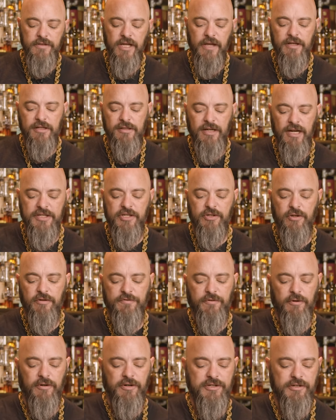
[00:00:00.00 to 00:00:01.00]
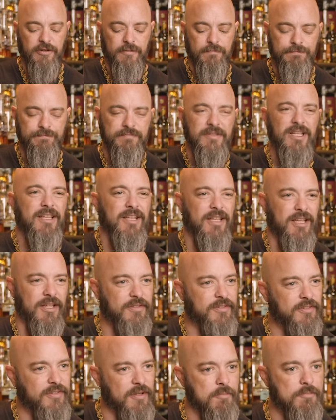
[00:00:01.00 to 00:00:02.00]
Yeah, the classic Old Forester.
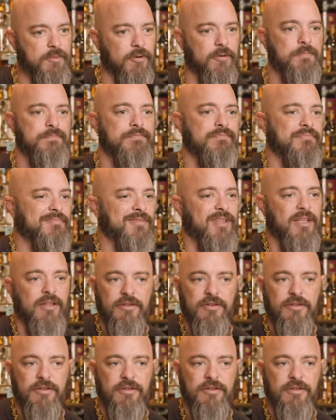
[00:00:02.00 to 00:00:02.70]
It's simple.